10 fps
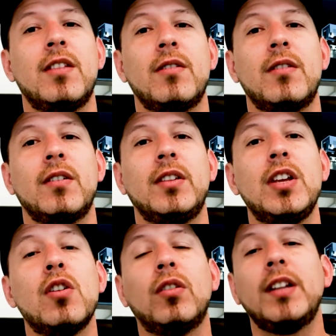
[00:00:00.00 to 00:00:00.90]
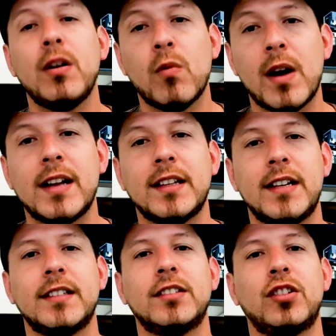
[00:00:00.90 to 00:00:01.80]
The only one
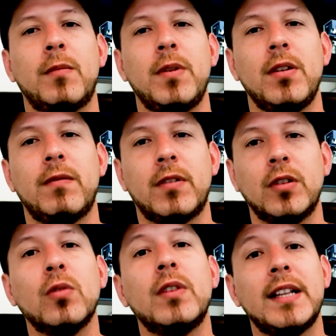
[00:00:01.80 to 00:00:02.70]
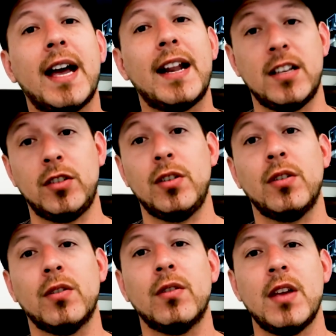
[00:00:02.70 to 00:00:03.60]
that is stopping you from doing that is
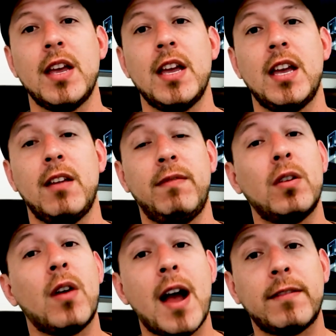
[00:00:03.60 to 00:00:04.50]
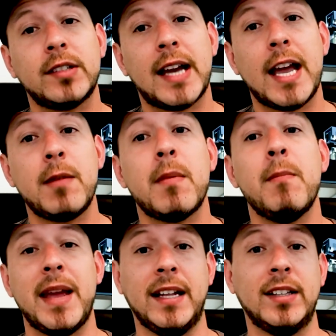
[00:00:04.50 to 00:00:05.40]
you. If you don't have
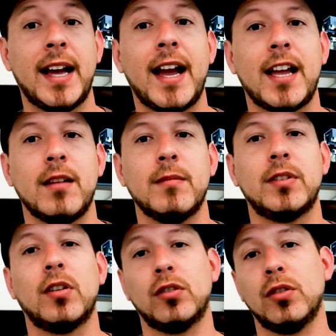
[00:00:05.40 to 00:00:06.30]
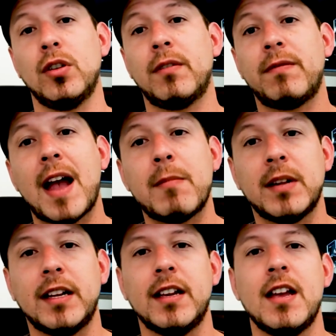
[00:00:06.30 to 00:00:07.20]
time, make time. Talk to your
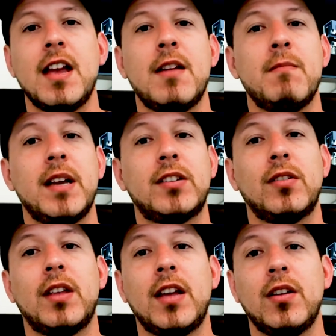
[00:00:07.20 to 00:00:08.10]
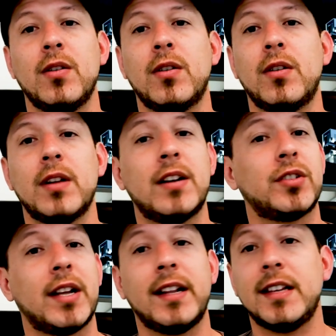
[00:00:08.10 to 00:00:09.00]
family. Make sure that you
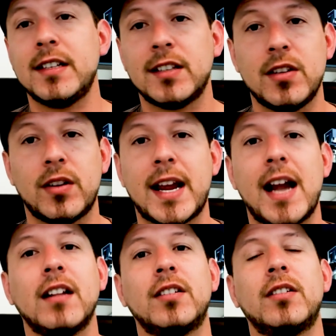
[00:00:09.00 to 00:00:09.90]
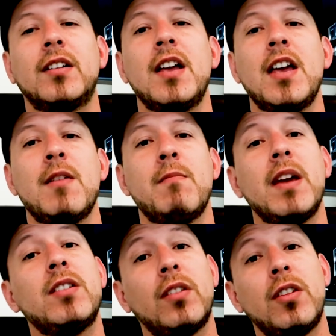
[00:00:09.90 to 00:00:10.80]
are setting things in your calendar.
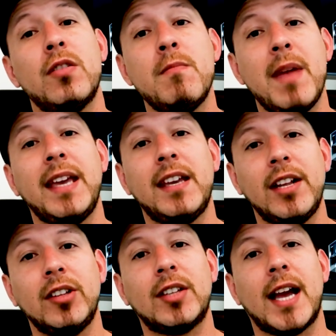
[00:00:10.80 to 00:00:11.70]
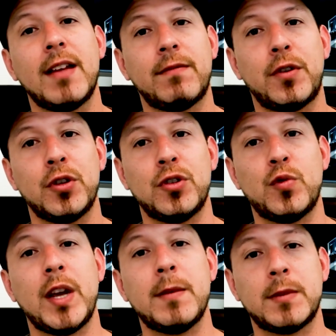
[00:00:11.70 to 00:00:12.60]
Make sure that you're making time for your
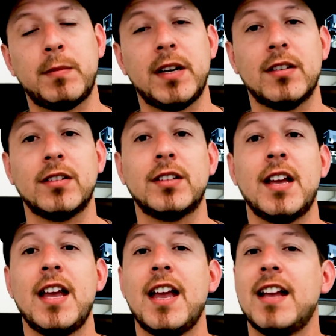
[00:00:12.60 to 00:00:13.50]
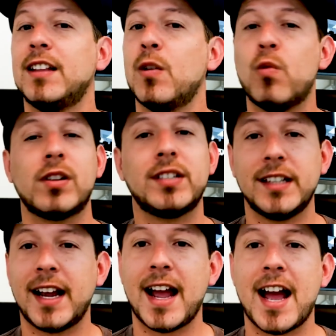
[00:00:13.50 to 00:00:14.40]
dreams, because the worst
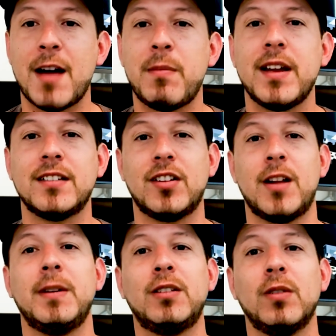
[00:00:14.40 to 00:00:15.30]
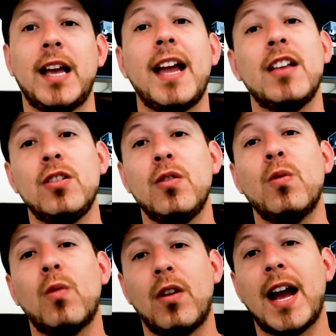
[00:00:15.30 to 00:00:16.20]
thing that can happen is gonna be too late and
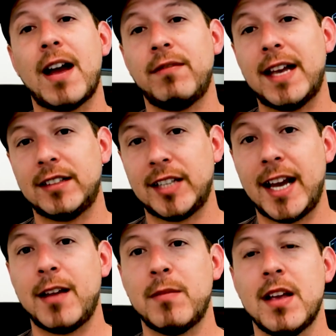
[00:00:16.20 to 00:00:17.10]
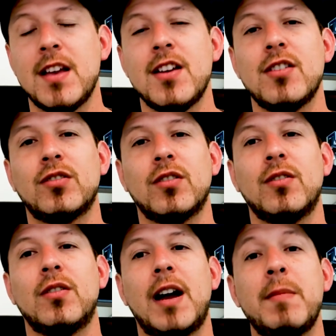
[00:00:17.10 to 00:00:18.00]
you won't have that time.
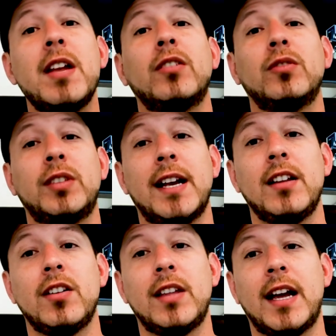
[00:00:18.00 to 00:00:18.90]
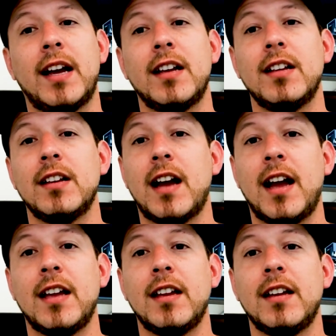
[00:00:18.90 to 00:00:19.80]
So I'm here to tell you that
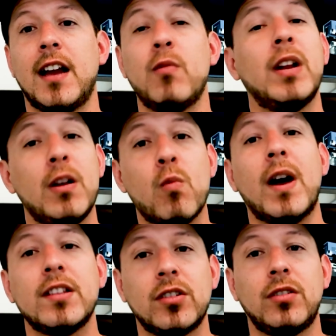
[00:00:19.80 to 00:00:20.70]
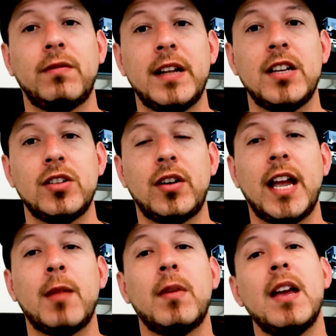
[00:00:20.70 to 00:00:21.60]
I really want you to finish your
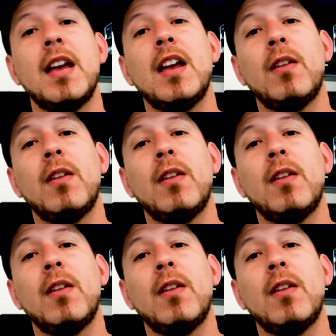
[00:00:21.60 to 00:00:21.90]
game.